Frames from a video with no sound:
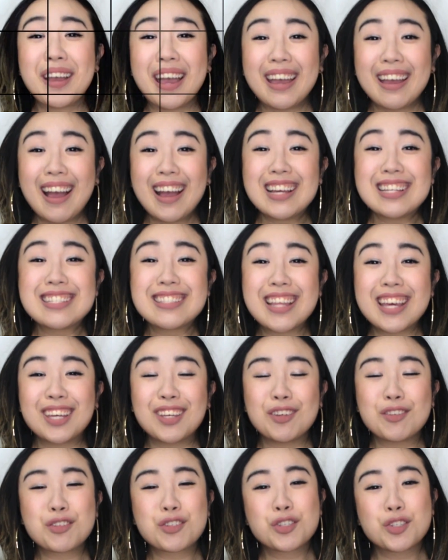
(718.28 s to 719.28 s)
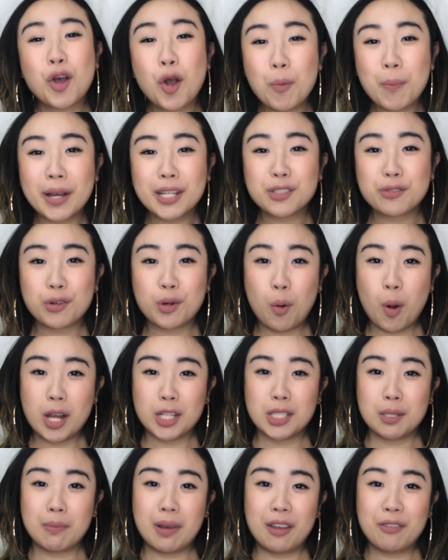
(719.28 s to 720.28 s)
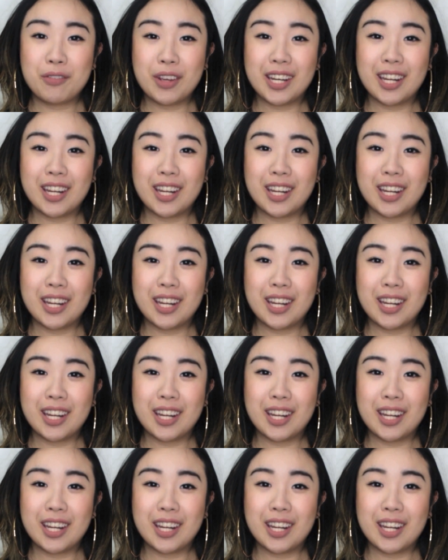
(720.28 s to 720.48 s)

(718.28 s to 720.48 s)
Okay, guys, thank you so much for watching my